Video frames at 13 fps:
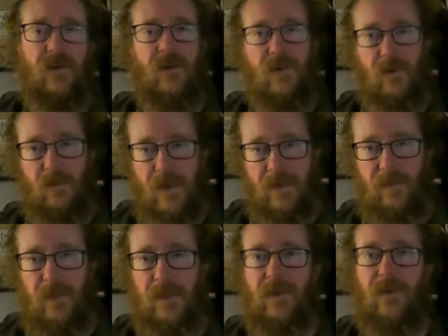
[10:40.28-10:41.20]
or the right
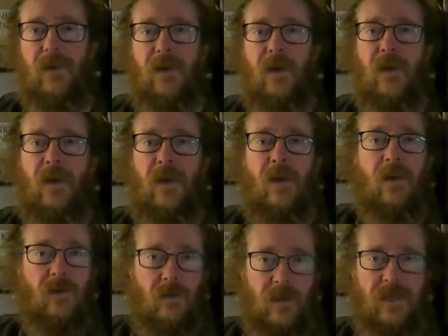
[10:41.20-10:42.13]
blinker,
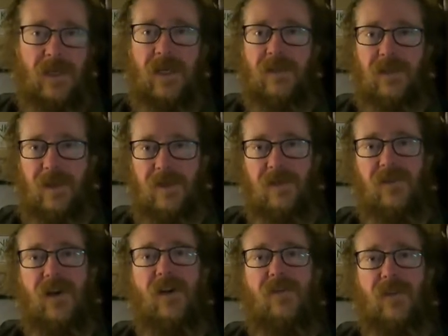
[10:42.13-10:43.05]
whatnot. Then I was
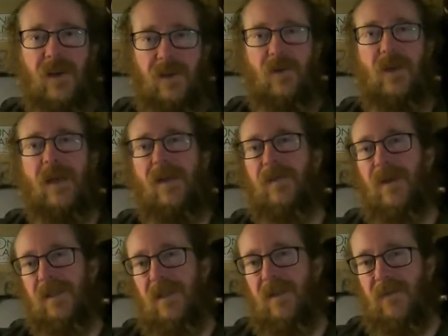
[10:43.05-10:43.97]
verifying, okay, am I
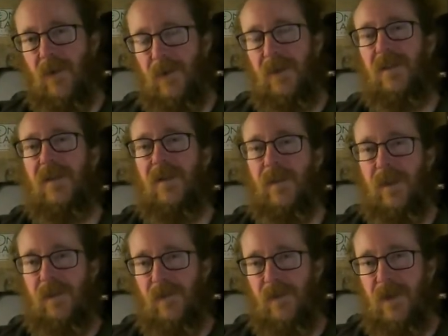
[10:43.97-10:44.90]
seeing voltage coming
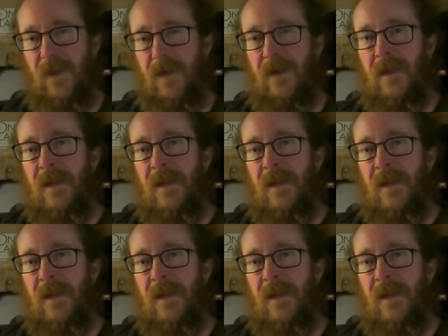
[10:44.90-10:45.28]
through there?